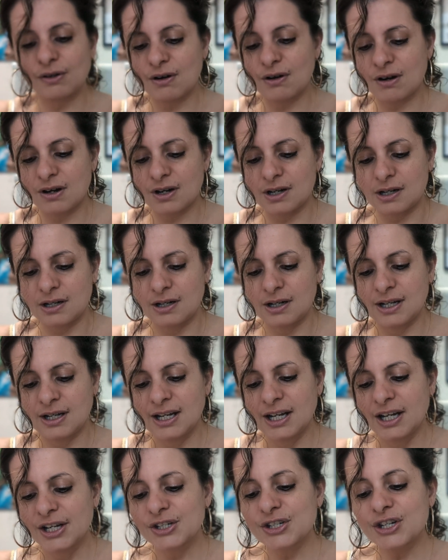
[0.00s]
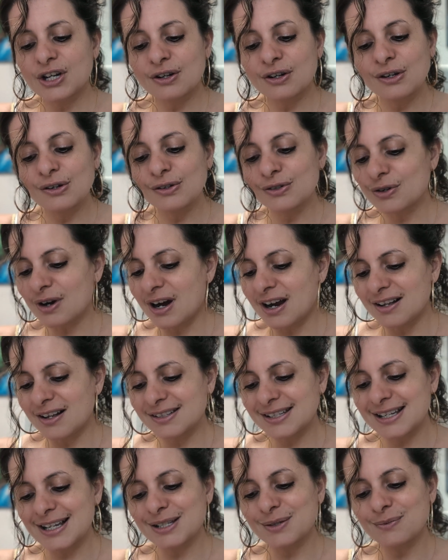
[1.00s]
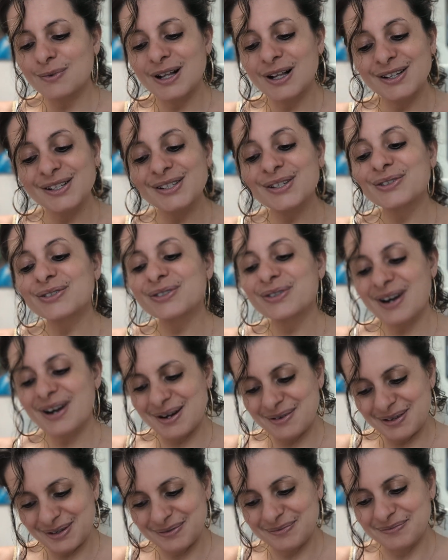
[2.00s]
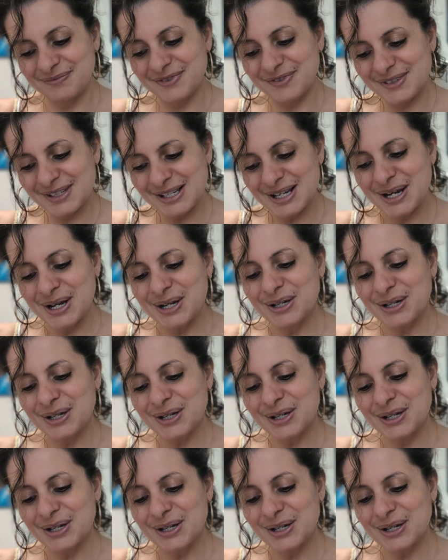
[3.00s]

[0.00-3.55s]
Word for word: your heart. Share your trials as well as your triumphs.